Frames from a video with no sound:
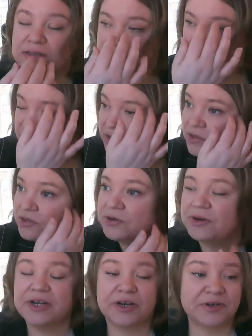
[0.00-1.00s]
and
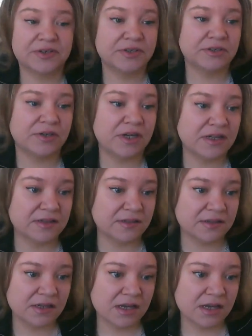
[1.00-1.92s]
tutoring our students.